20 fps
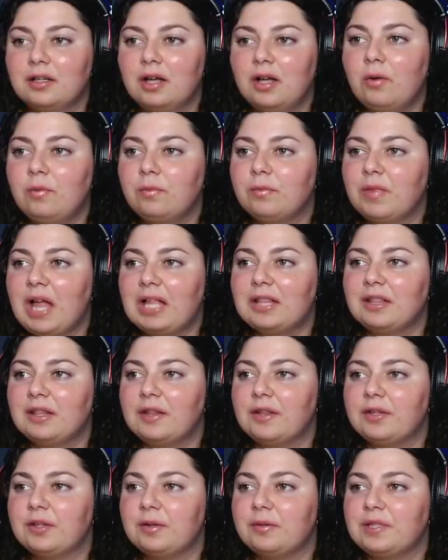Oh, I
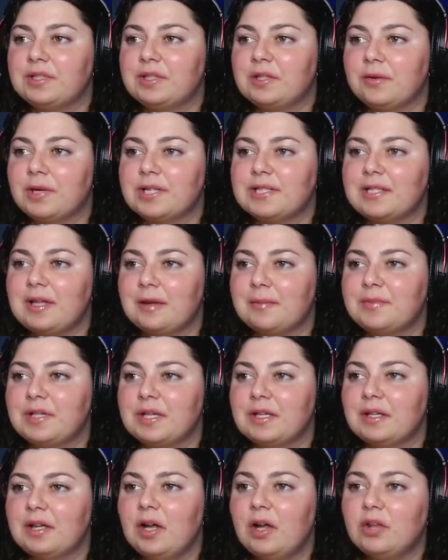literally went to go accept
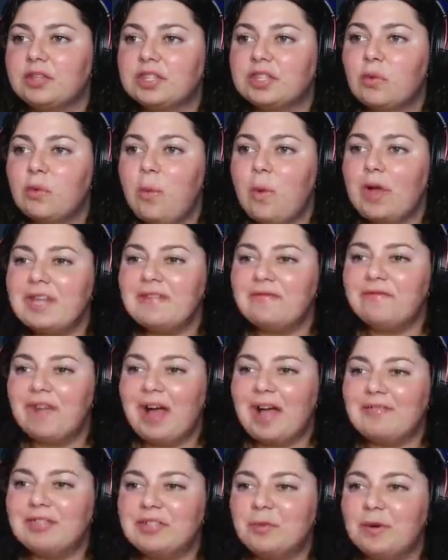it. Oh,
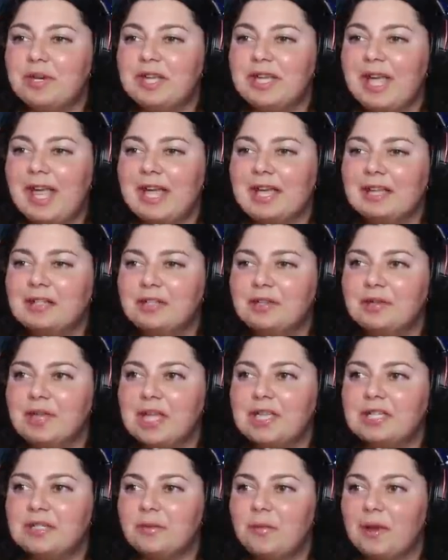25 and 28. Dude,
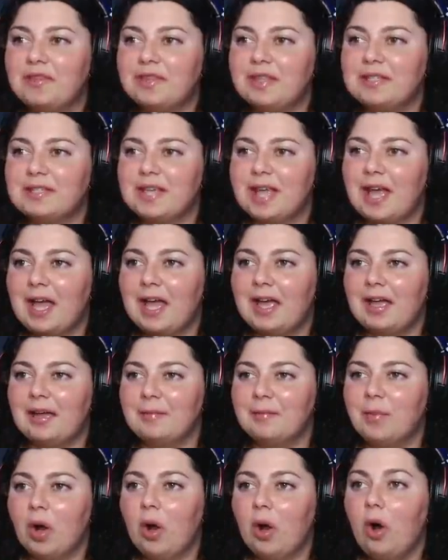they sweat this
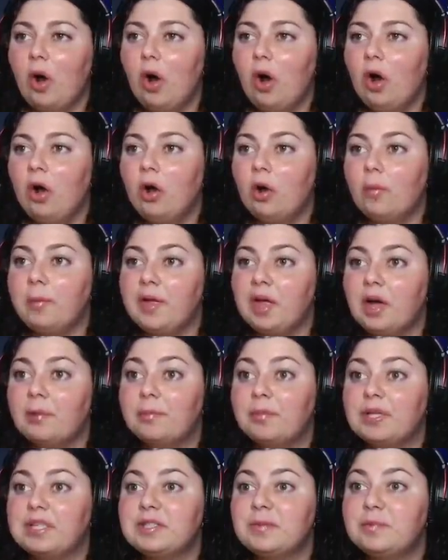game. Oh my
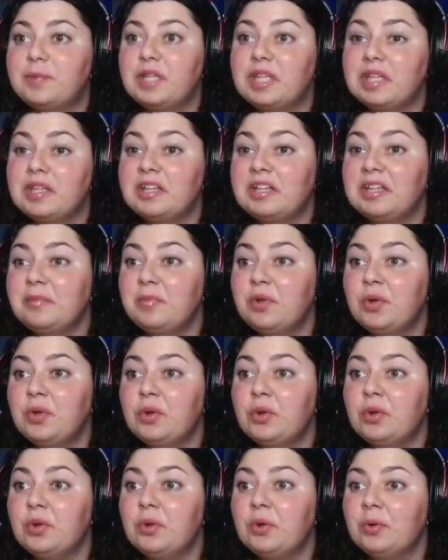god, it's
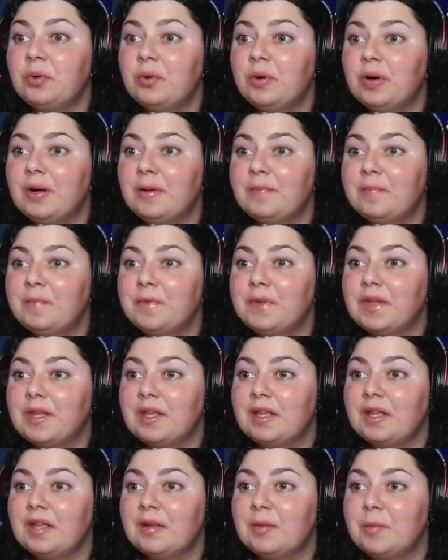Bimu,
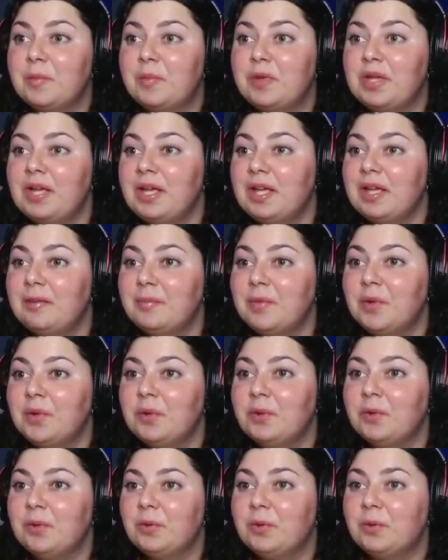
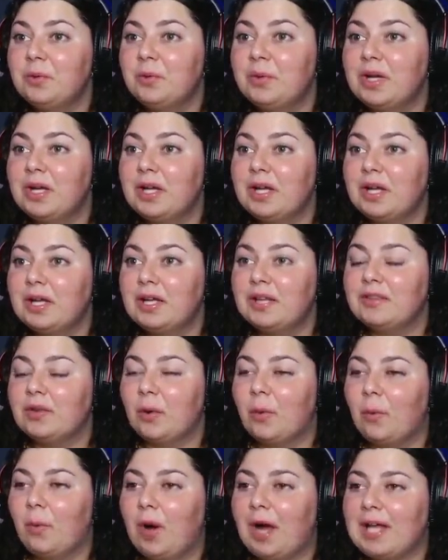Bimu, And
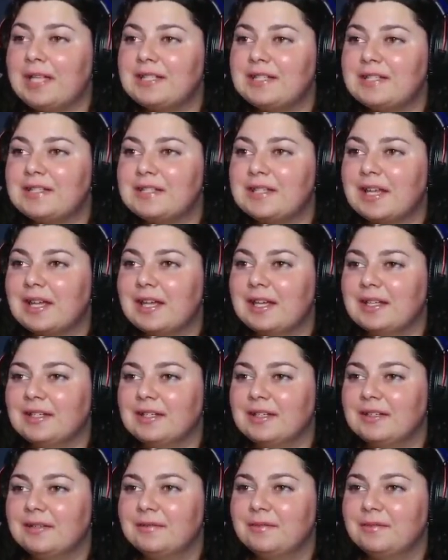the white skin.